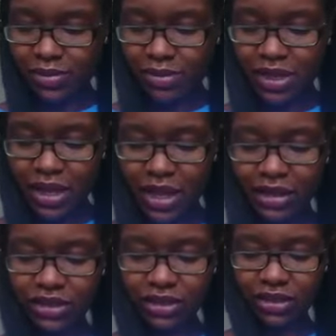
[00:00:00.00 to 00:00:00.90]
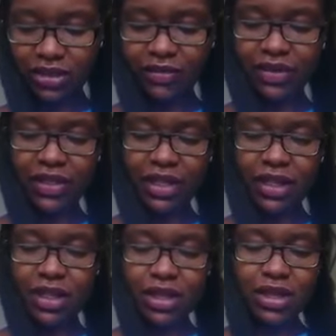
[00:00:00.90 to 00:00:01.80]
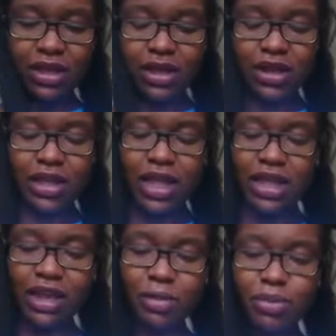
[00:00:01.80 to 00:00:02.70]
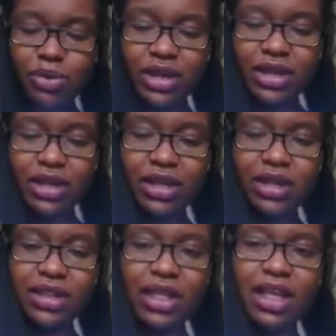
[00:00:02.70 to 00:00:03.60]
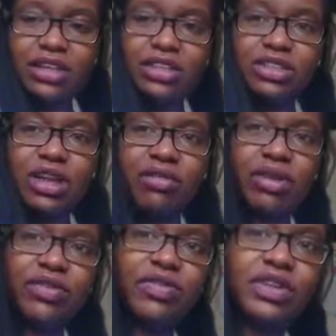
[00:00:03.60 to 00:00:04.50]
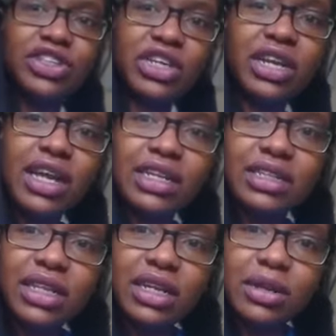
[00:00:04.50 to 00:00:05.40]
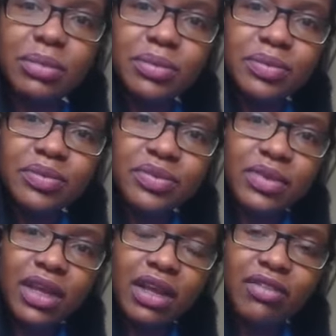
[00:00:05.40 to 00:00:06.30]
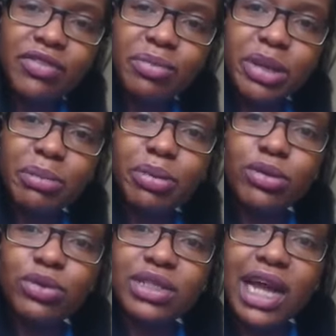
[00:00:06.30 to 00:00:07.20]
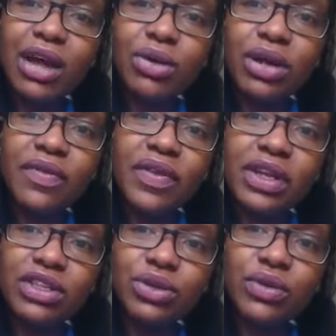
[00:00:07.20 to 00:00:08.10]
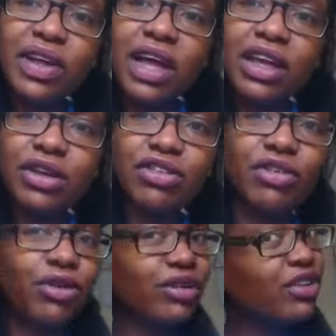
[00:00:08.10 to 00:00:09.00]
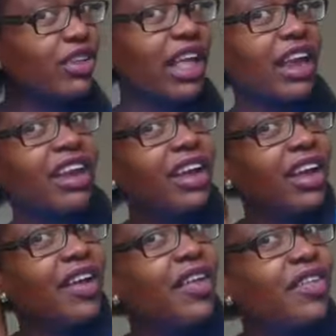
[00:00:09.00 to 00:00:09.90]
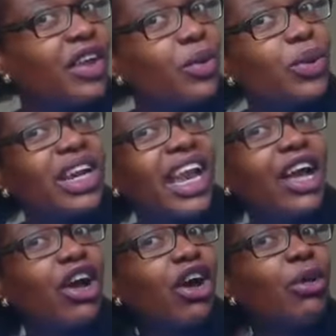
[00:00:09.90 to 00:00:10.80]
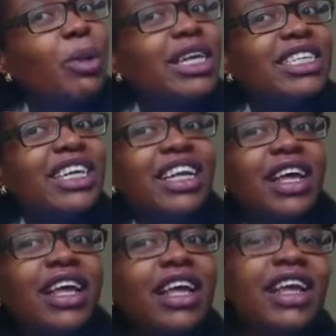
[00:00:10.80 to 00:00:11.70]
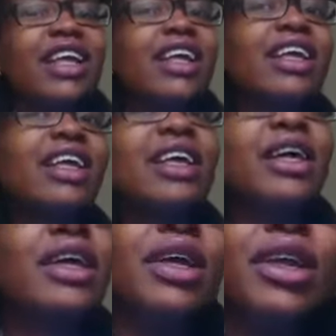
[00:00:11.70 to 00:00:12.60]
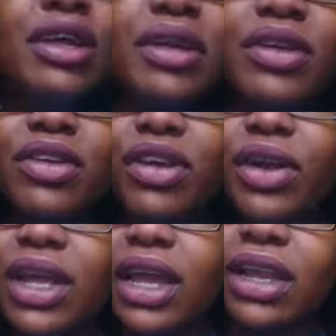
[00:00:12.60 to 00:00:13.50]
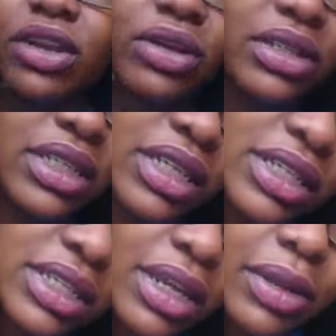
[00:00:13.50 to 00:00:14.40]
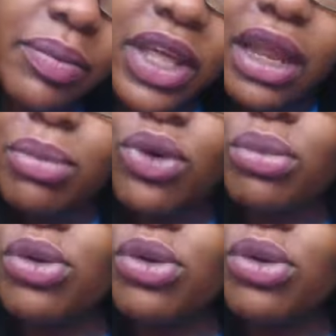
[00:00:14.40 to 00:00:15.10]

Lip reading: my edges and stuff like that. And again, I'm pulling at the ends to get rid of the shed hairs that have been pulled down and then are sort of hanging onto the end. They don't want to let go, basically. So again, you can see it's getting more and